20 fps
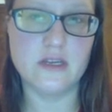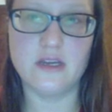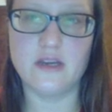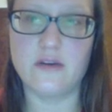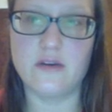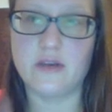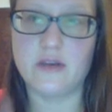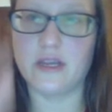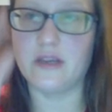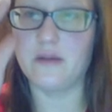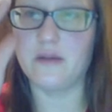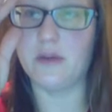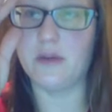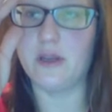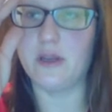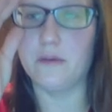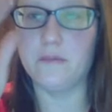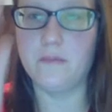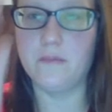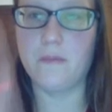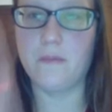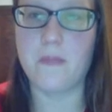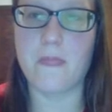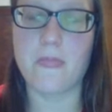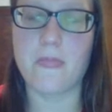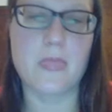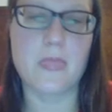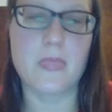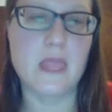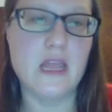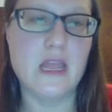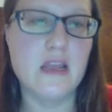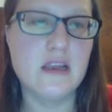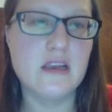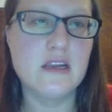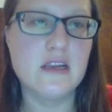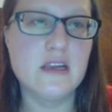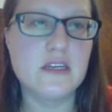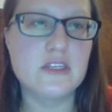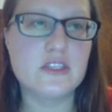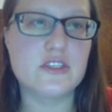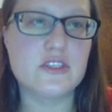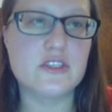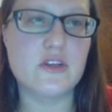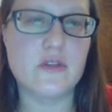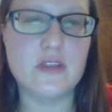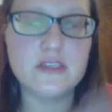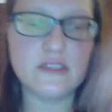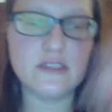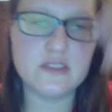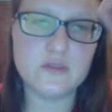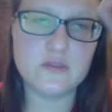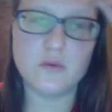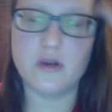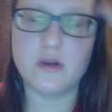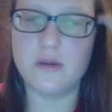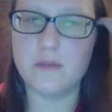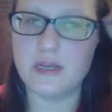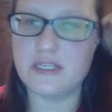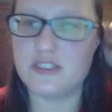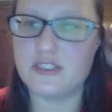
Okay, here we go. So this is one of my